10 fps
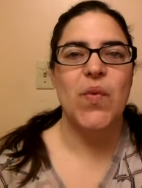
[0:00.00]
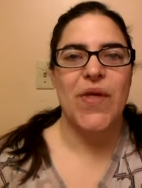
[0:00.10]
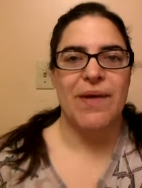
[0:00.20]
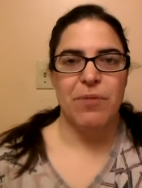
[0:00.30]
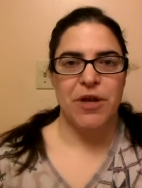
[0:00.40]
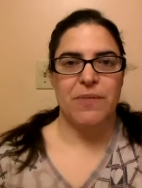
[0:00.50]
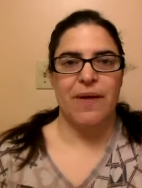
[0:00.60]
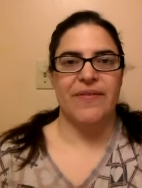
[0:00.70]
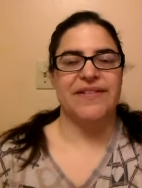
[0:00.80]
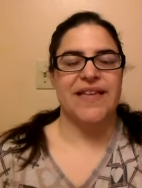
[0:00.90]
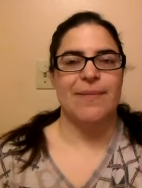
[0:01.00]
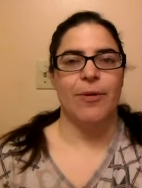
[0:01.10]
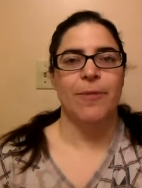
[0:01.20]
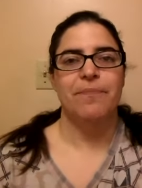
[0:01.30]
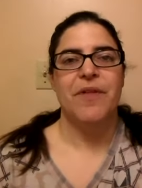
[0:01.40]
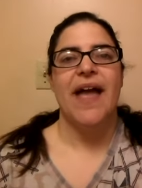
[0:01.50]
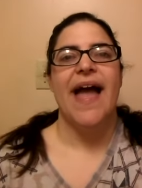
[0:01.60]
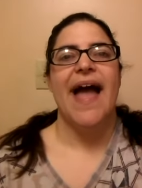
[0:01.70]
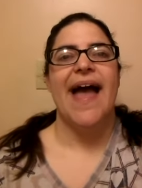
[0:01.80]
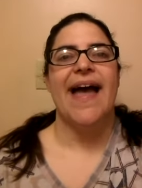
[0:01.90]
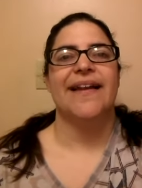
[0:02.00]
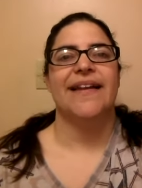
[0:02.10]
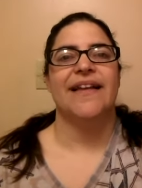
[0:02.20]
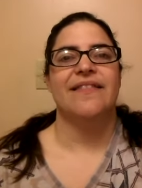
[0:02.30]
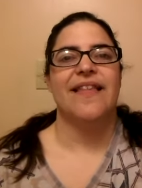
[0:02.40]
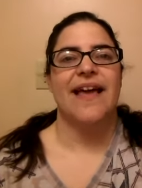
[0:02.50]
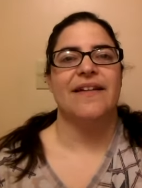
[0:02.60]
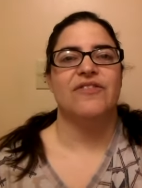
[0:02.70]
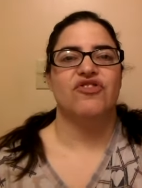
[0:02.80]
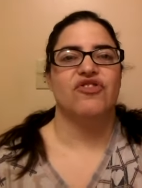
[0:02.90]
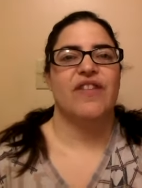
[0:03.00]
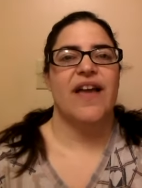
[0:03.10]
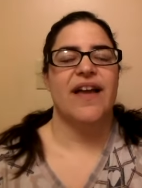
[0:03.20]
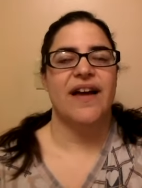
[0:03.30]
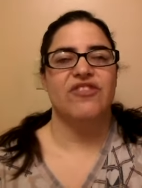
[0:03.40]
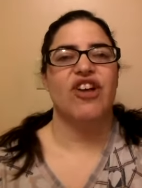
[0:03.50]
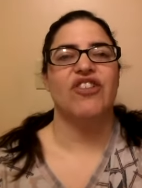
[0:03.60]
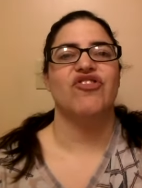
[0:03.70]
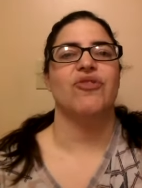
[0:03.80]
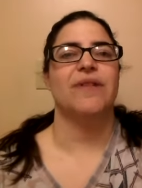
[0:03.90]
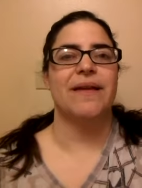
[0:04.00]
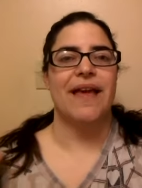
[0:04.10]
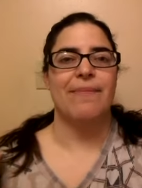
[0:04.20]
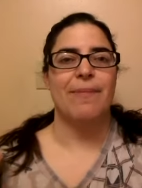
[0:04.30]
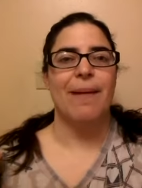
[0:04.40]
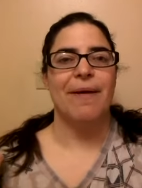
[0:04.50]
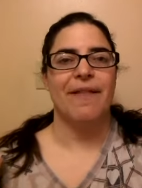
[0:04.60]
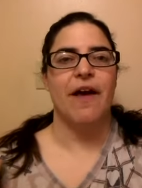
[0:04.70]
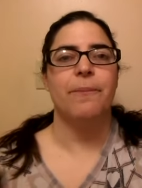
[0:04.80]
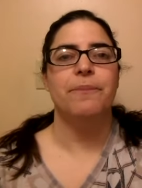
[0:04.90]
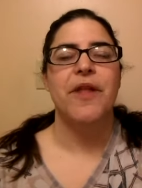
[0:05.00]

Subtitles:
they put you on this table, and they adjust you, and they gave me my pillow,